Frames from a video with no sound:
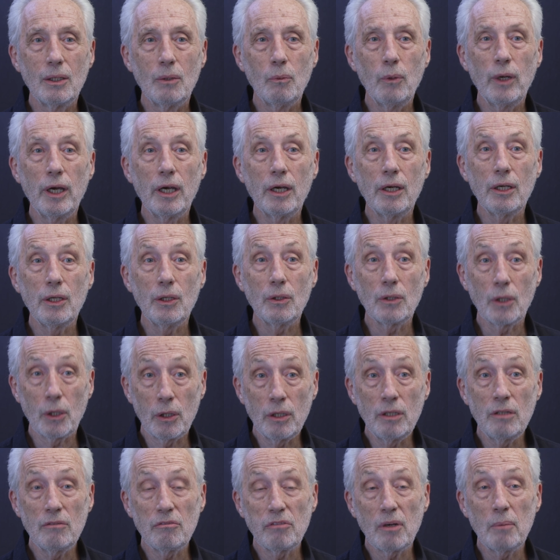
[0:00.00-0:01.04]
where you
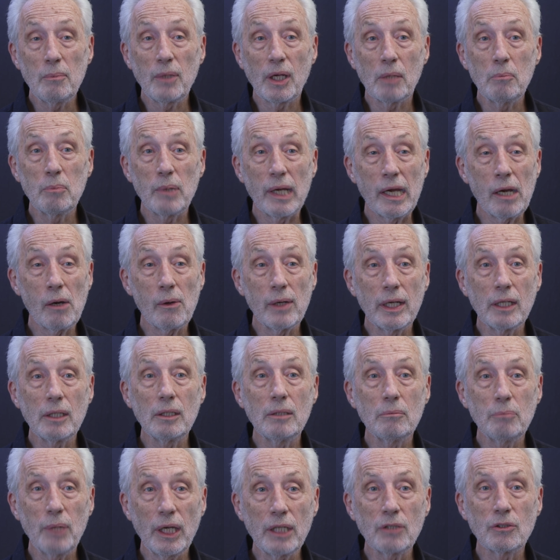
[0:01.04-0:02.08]
learned from
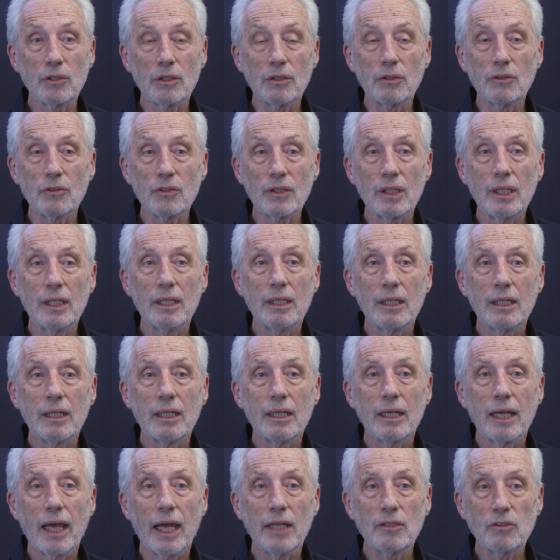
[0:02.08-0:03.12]
comparing pictures,
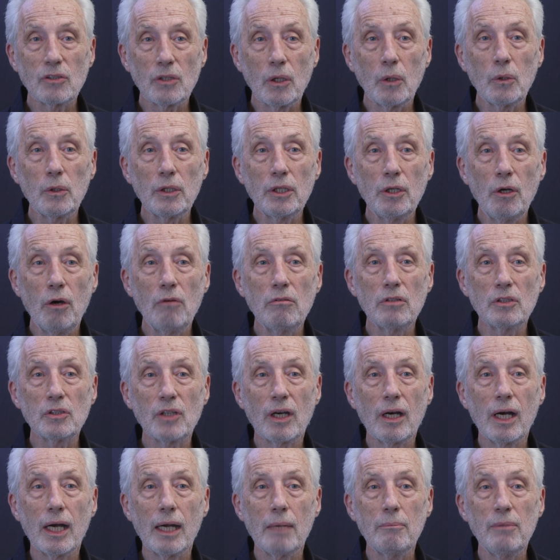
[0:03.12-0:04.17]
and slowly over
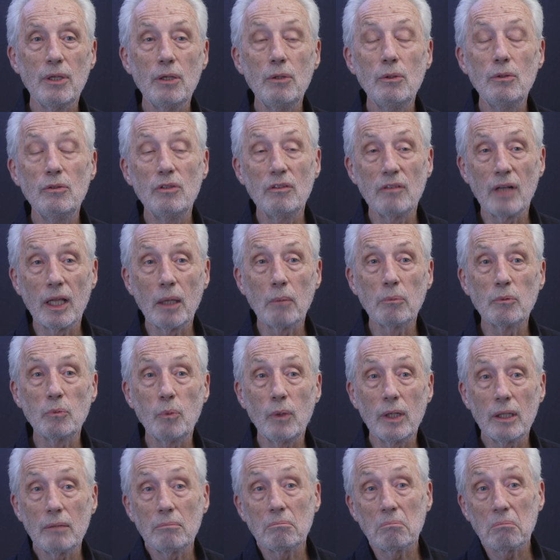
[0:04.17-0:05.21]
time you developed
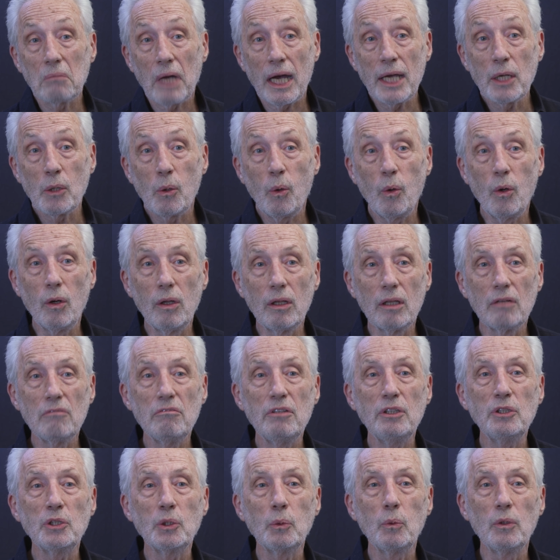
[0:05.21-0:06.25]
what I call a
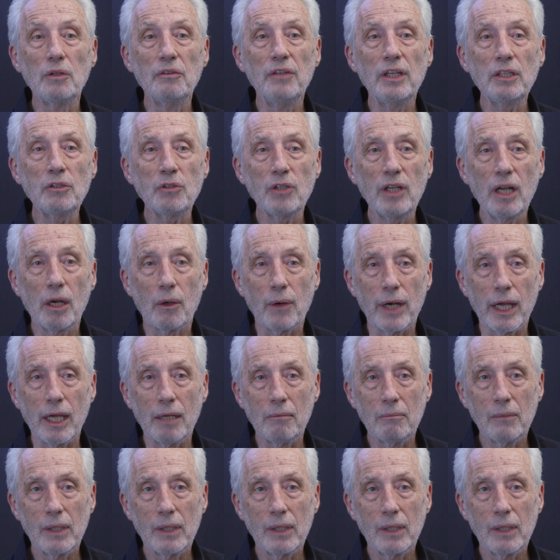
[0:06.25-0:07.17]
visual dictionary.